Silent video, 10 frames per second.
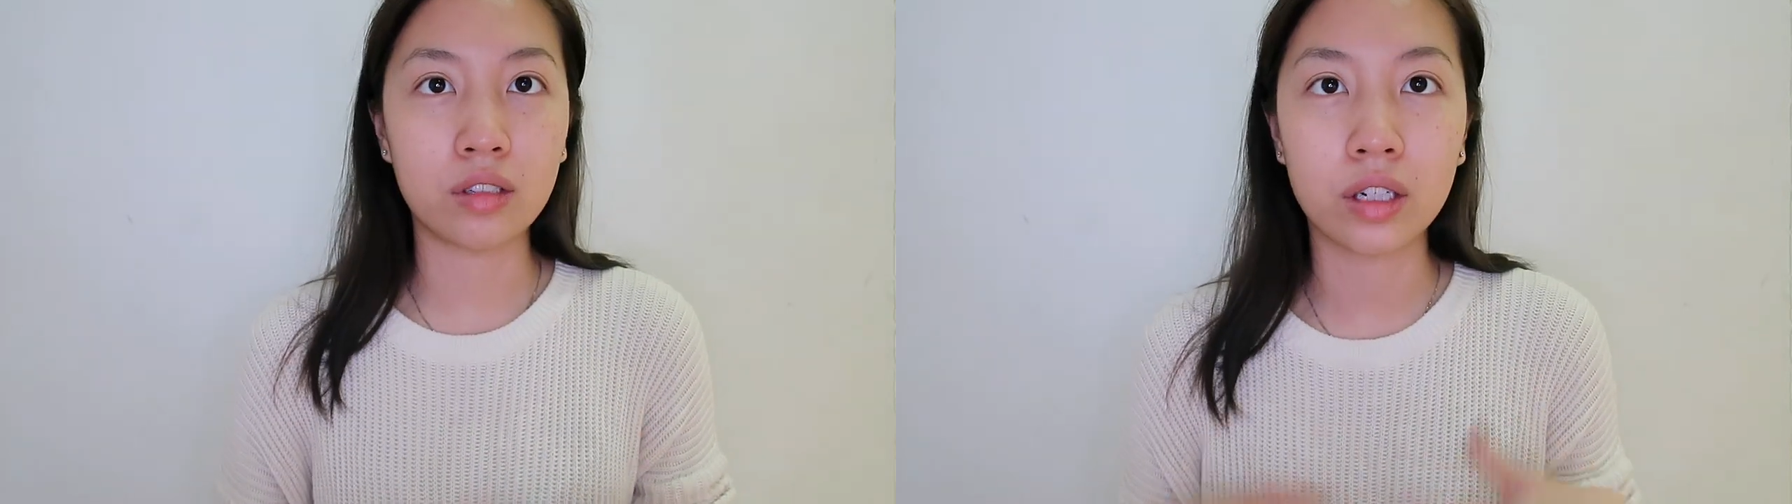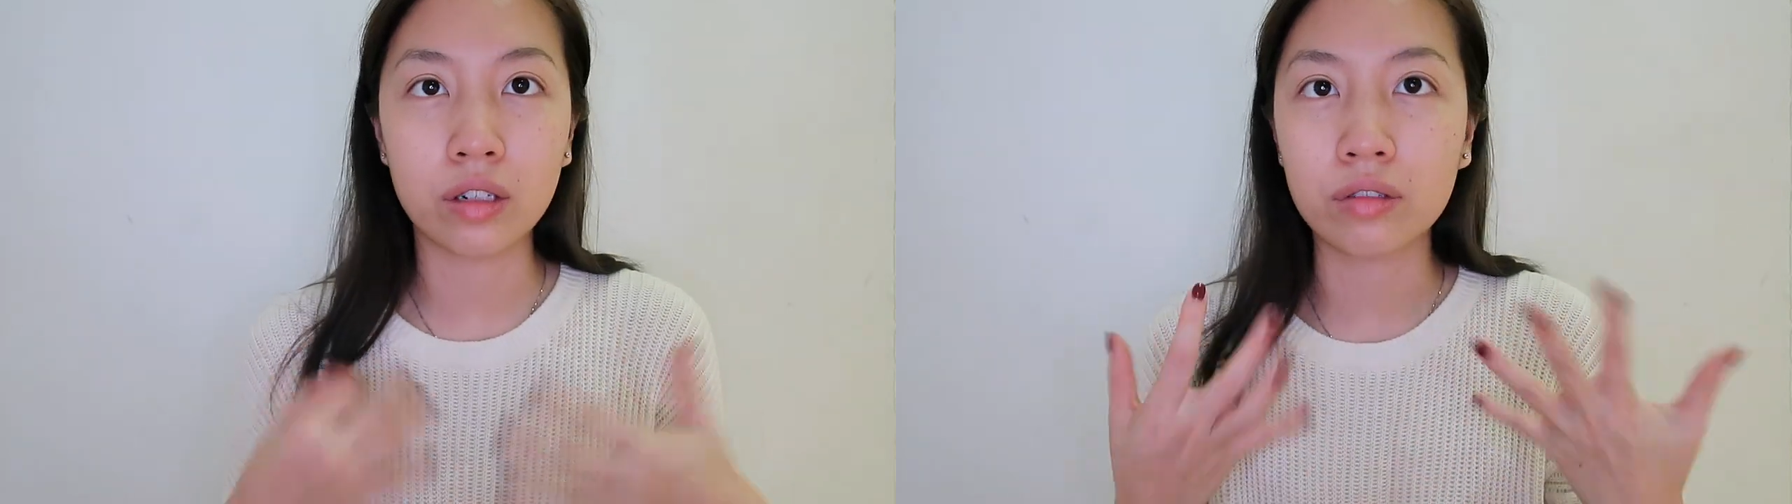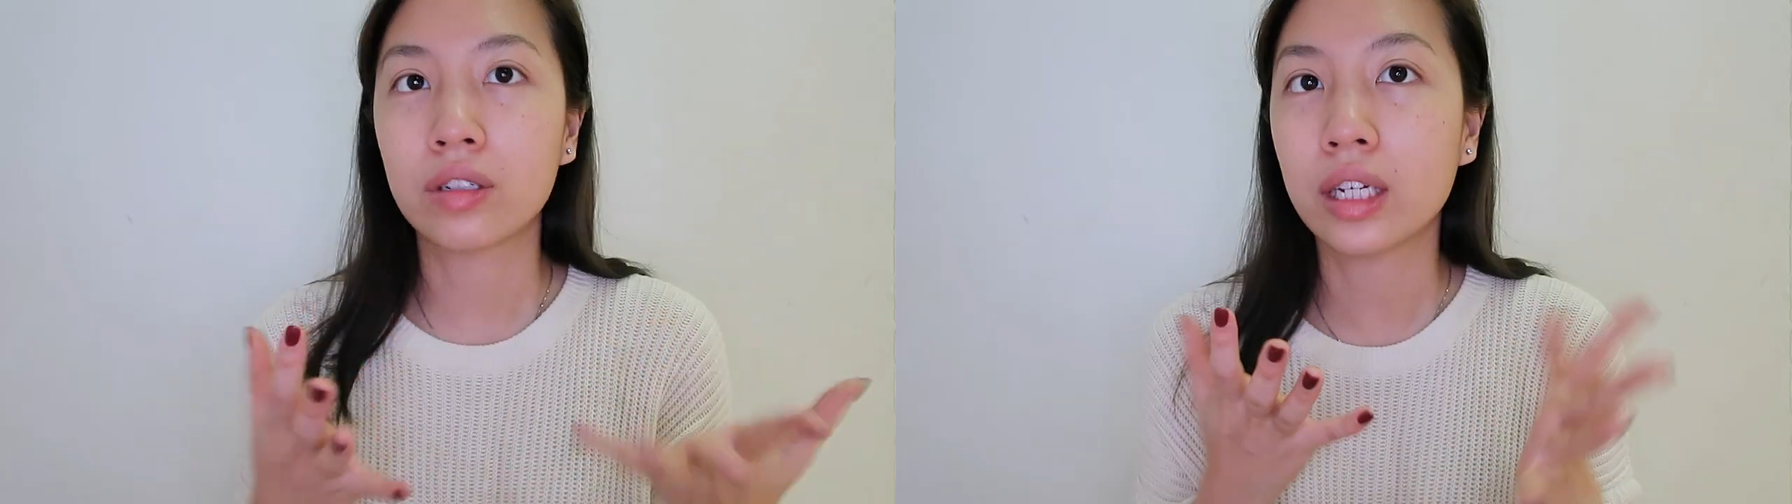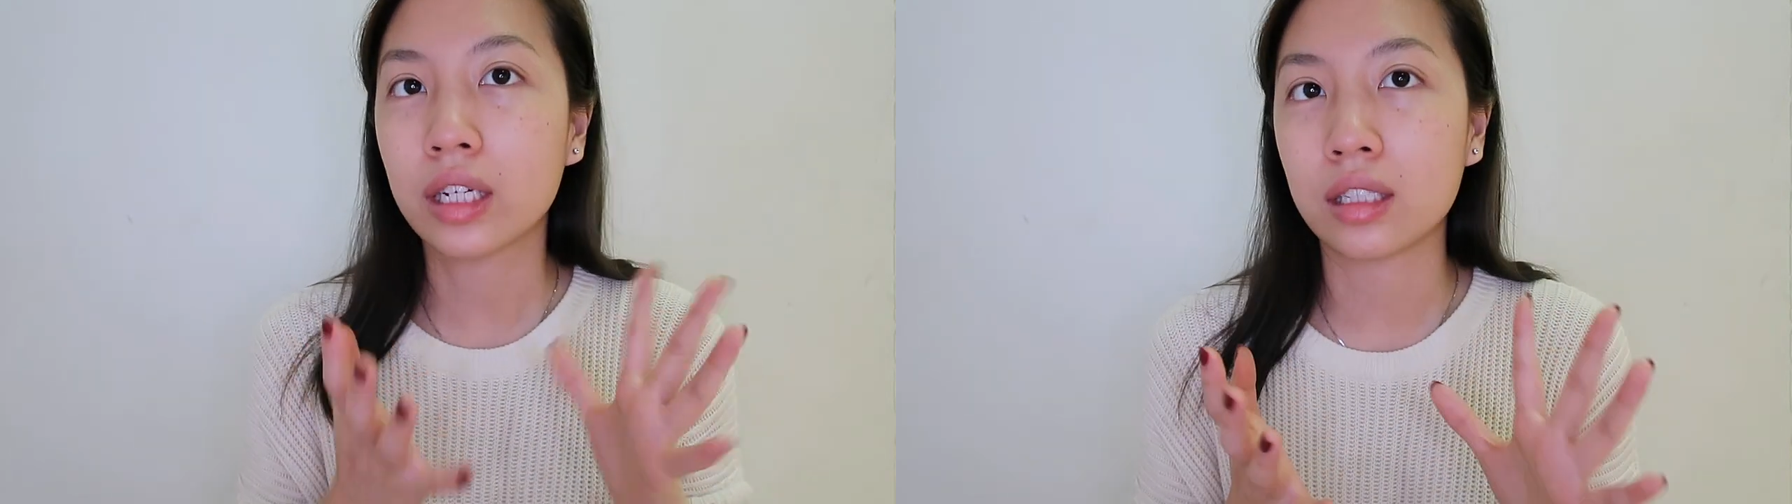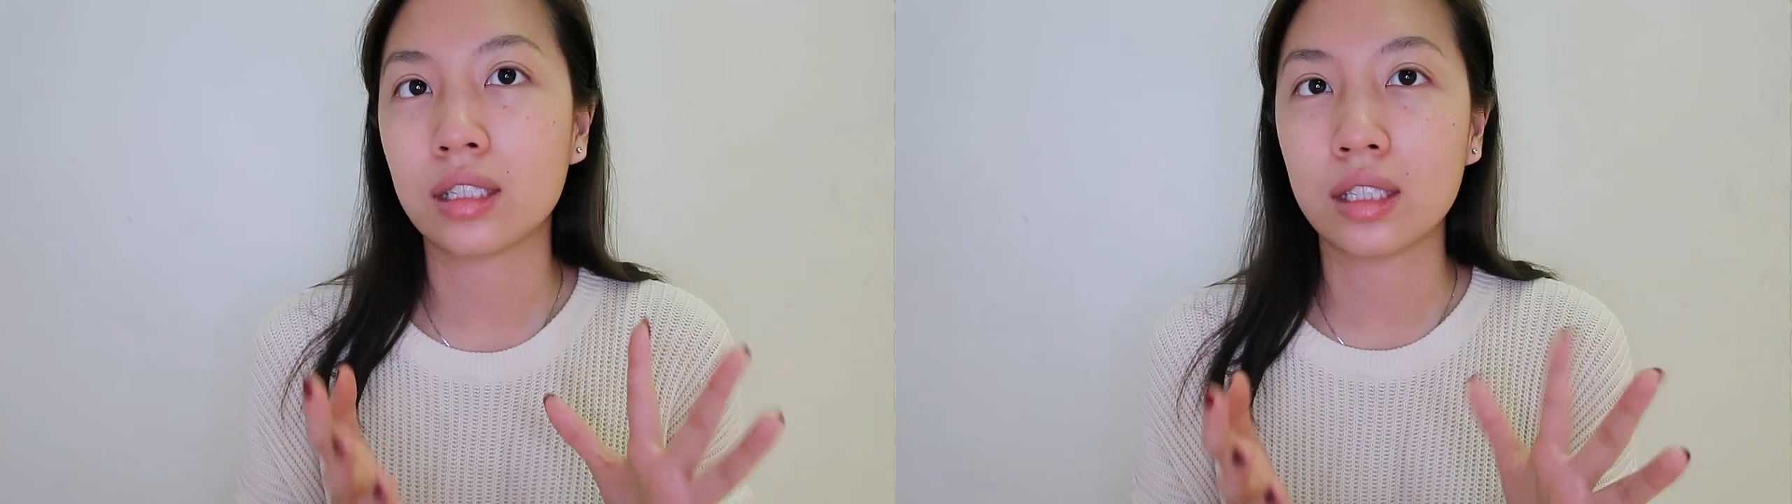you can already
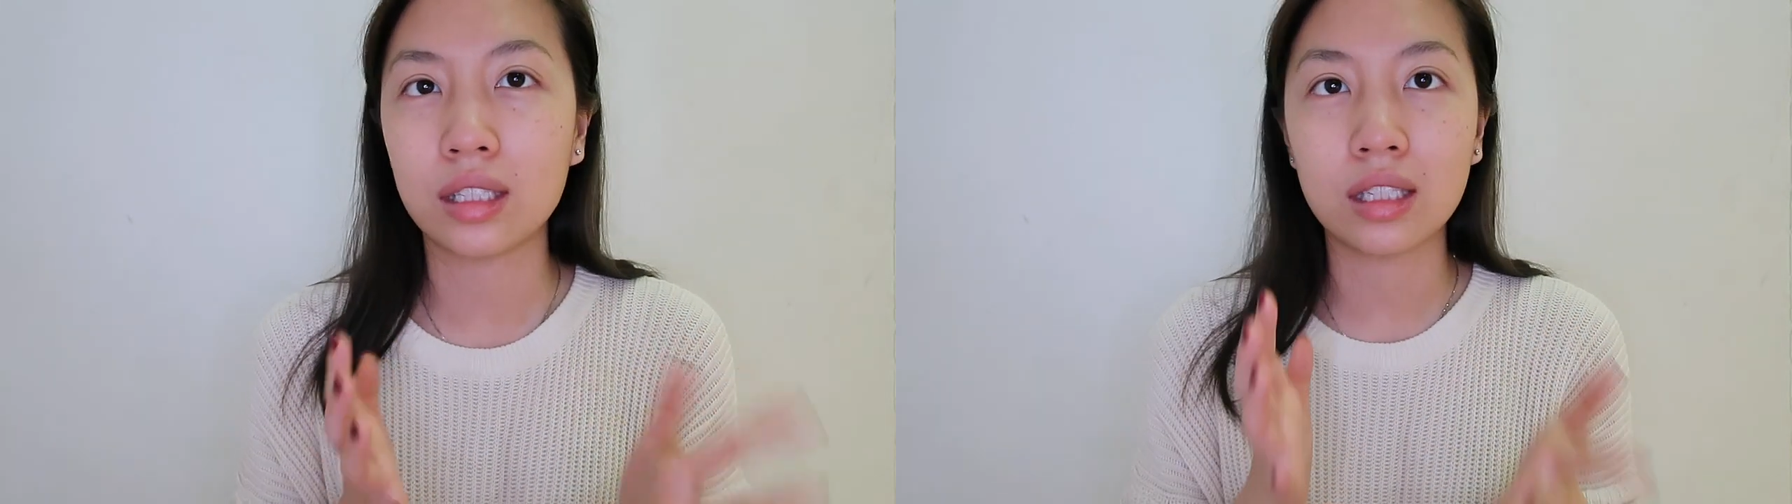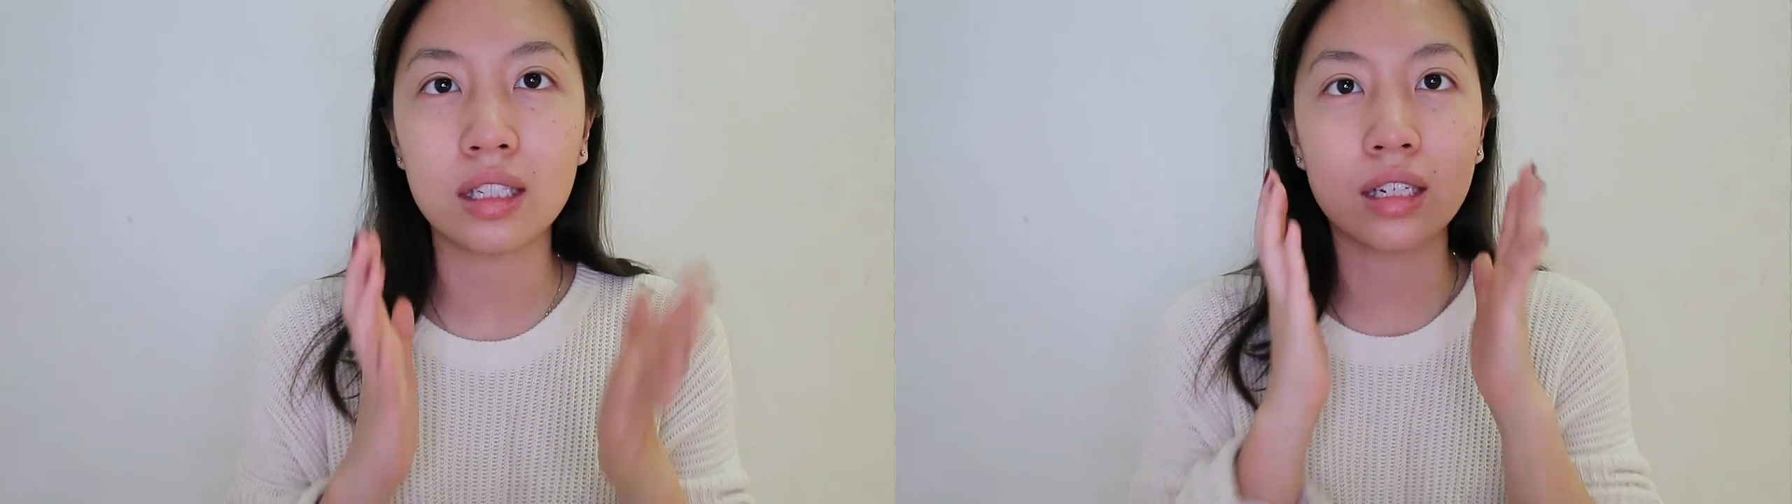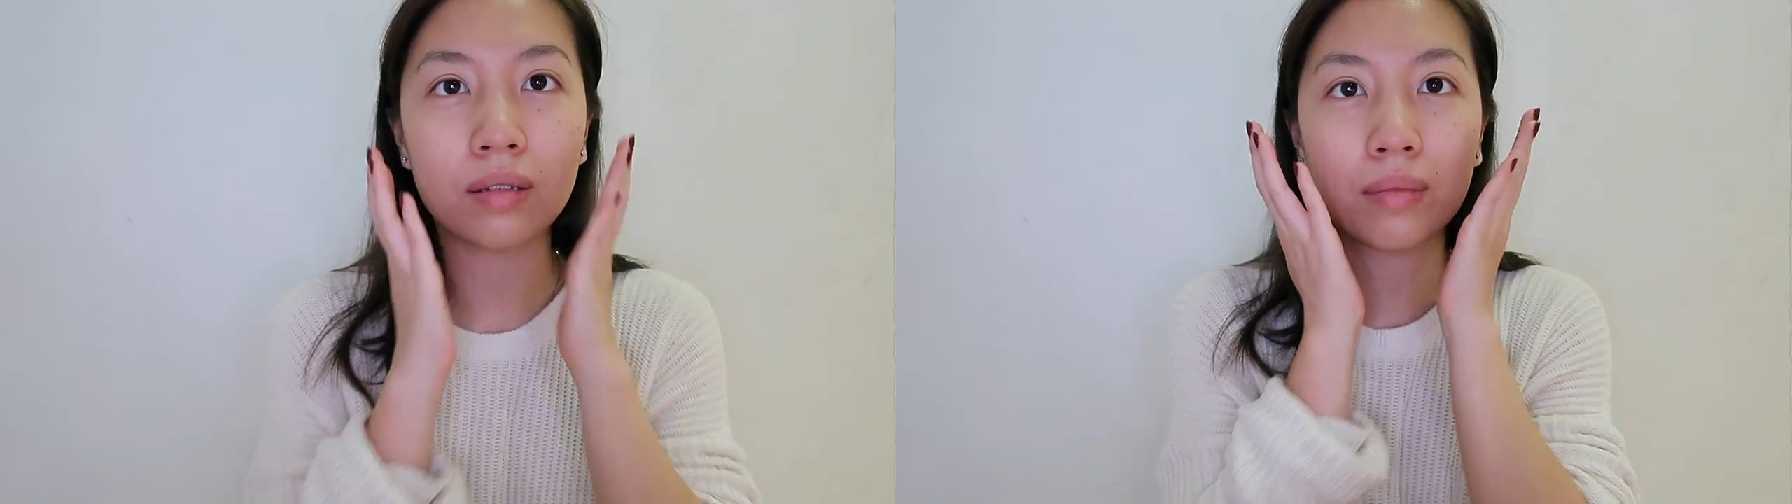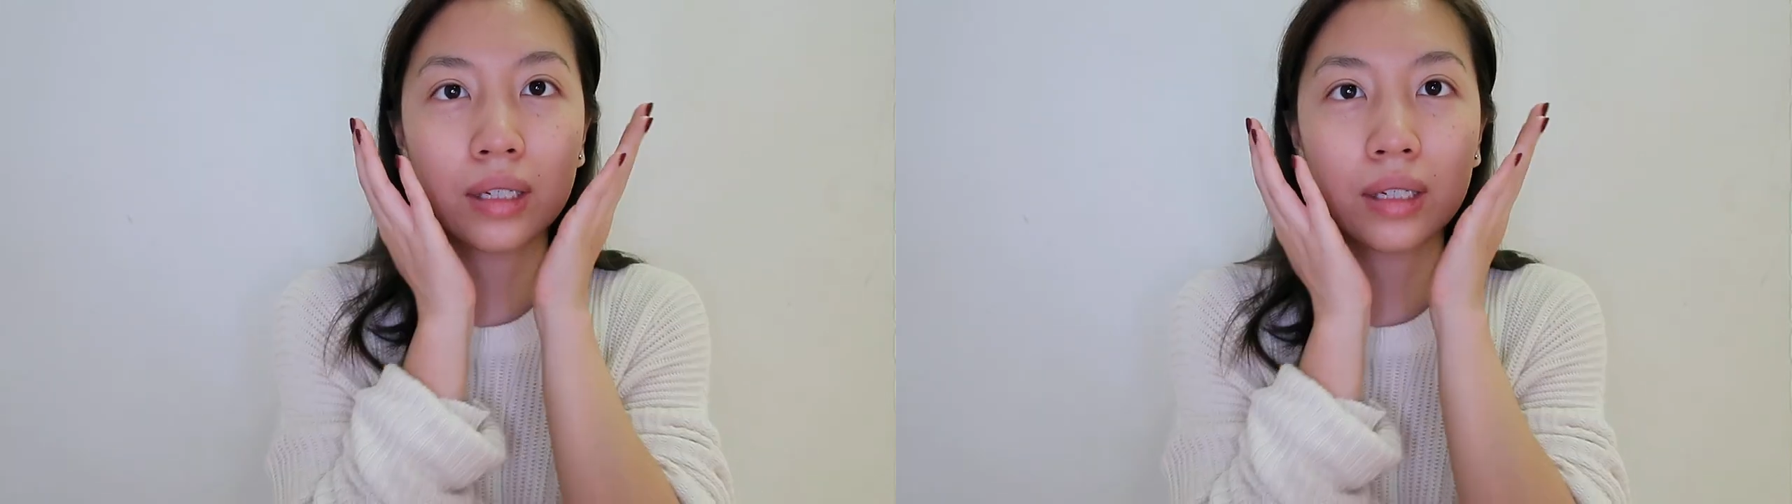kind of see that